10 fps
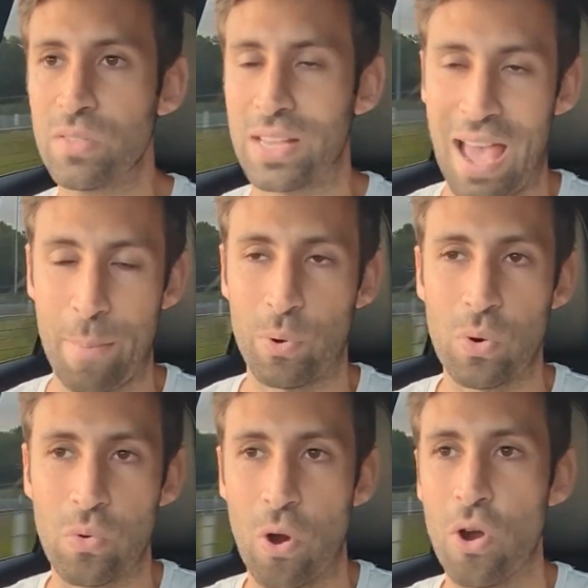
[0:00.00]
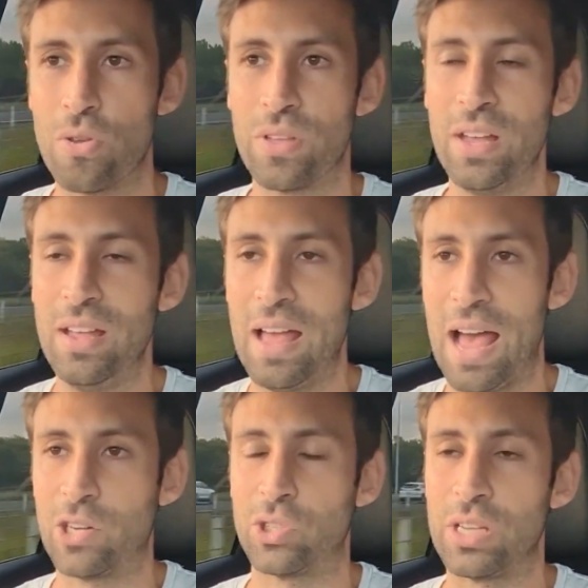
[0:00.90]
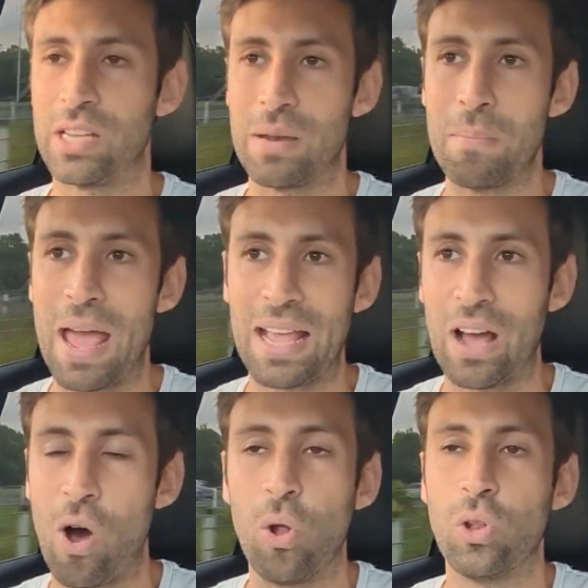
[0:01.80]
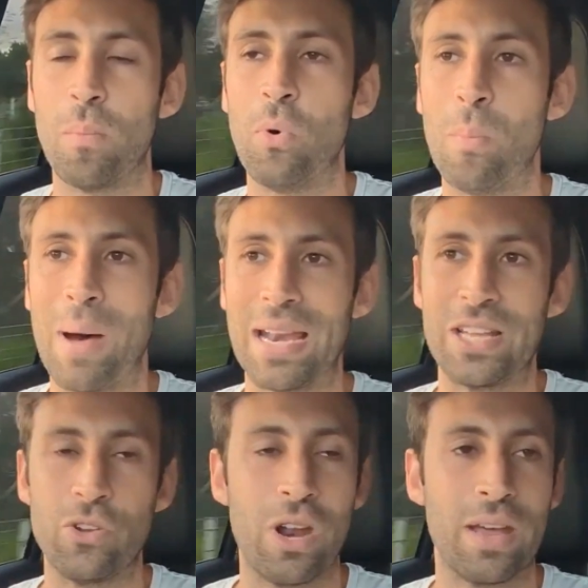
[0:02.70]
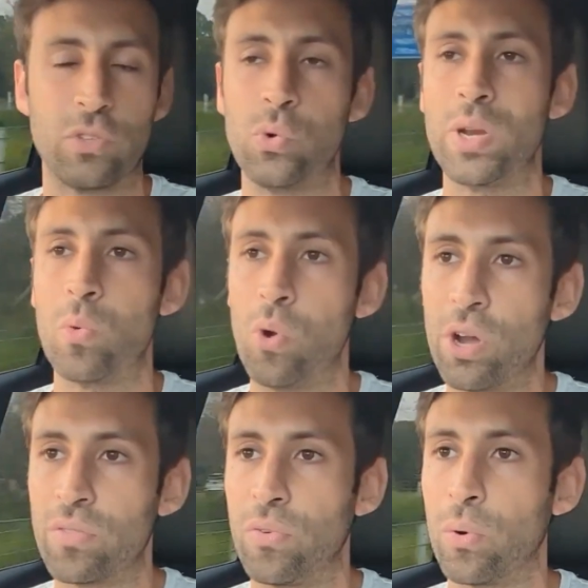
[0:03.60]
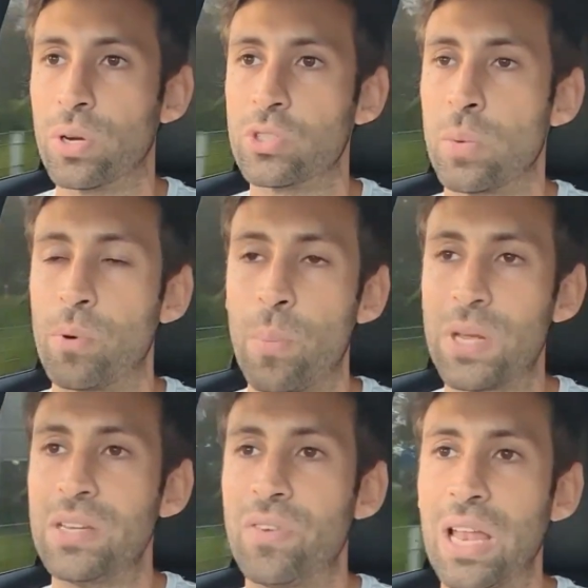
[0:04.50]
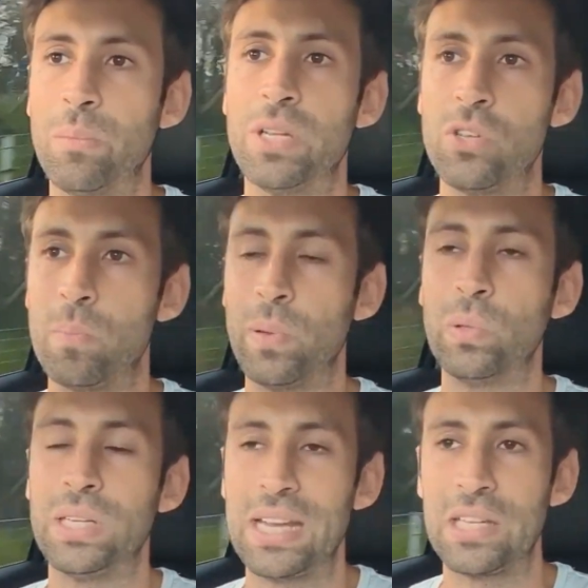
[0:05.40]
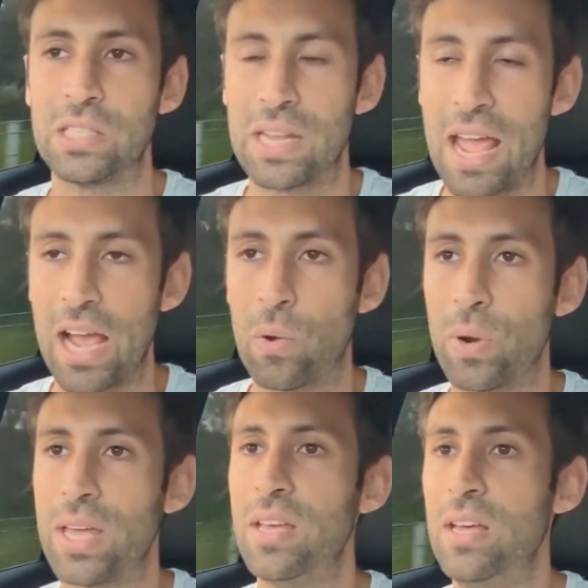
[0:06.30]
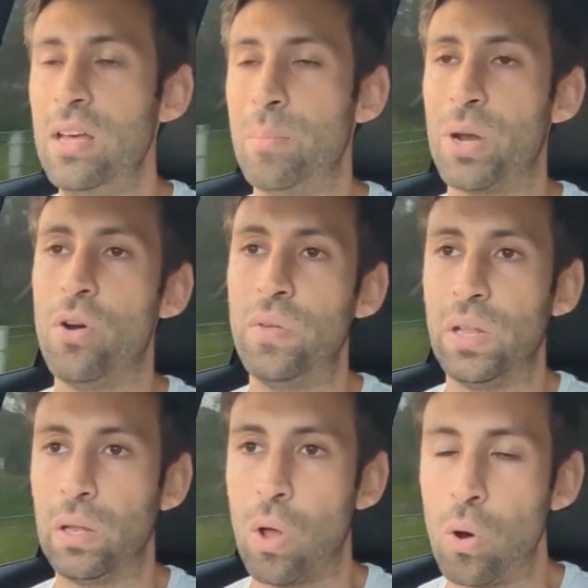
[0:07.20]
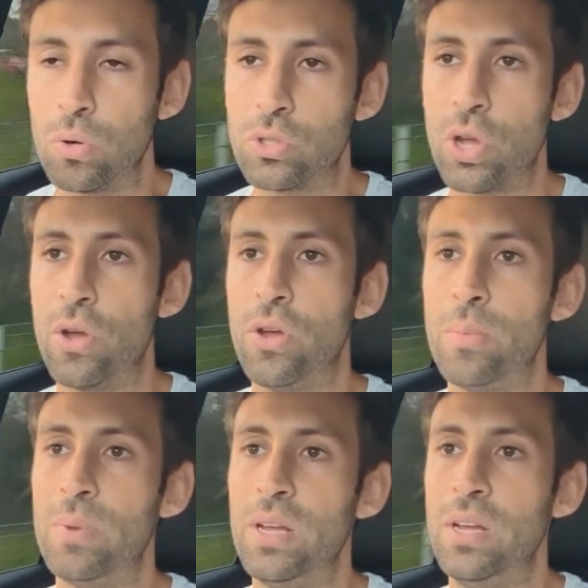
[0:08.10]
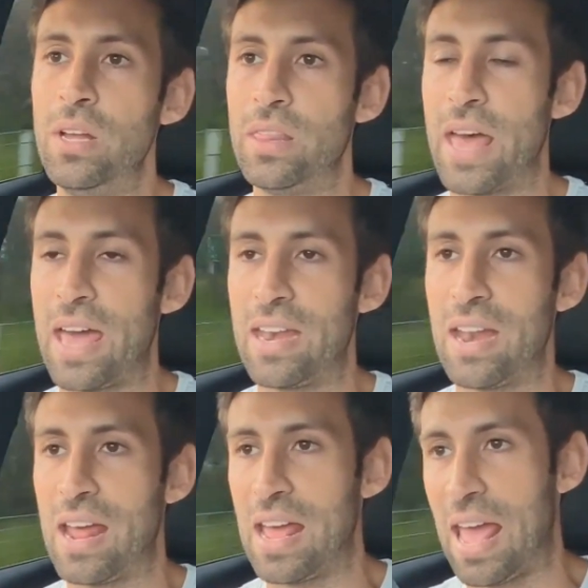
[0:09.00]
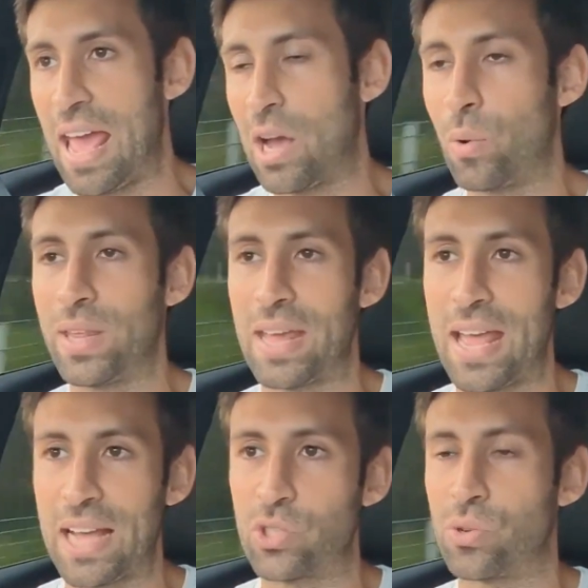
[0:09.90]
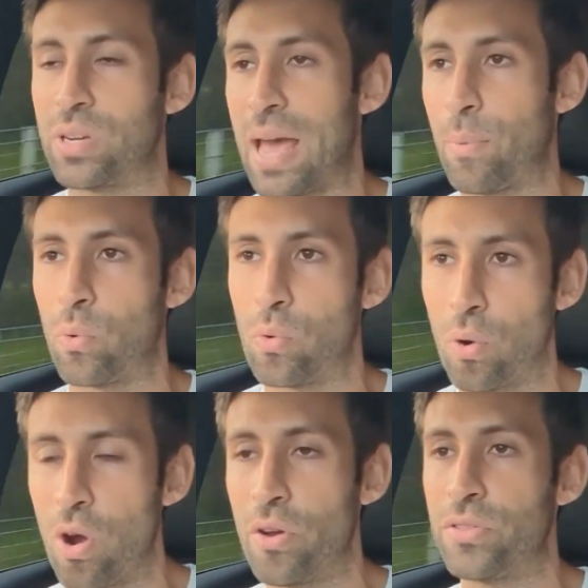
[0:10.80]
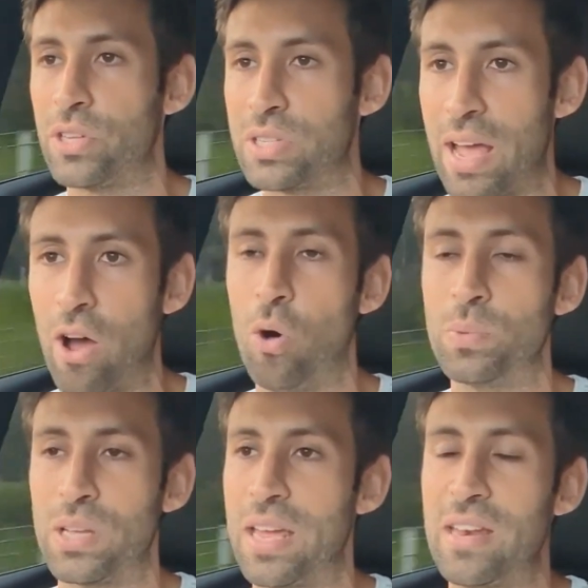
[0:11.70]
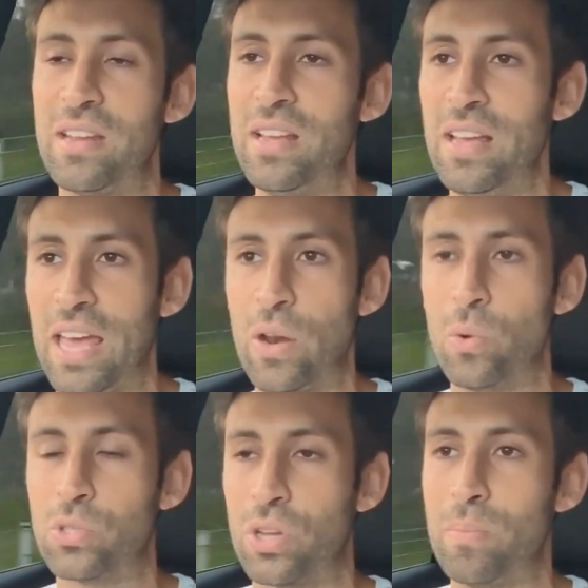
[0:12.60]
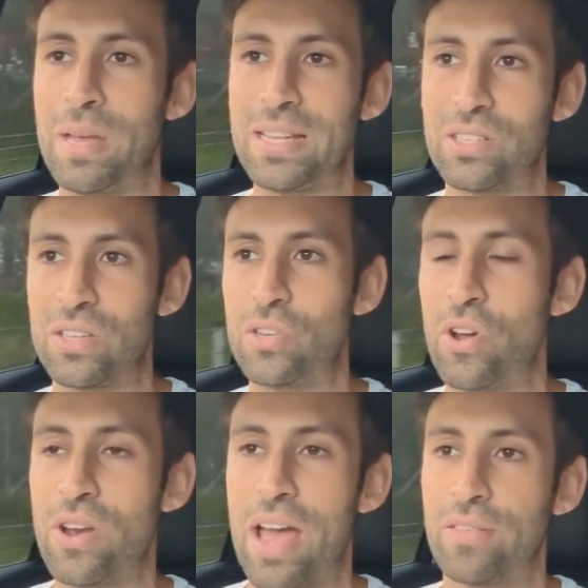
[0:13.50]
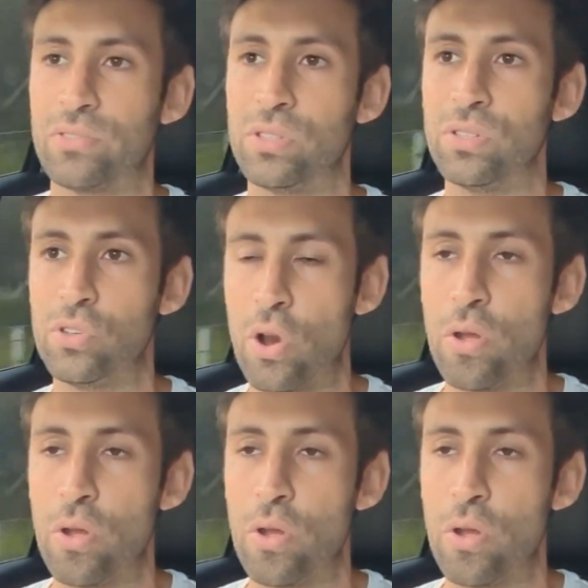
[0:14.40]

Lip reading: the capital growth actually can make a whole lot more money. You don't have to do any work for it. So property development, you build in instant equity, but over the long term, that equity, that extra capital growth just helps. And it also means that you don't have to,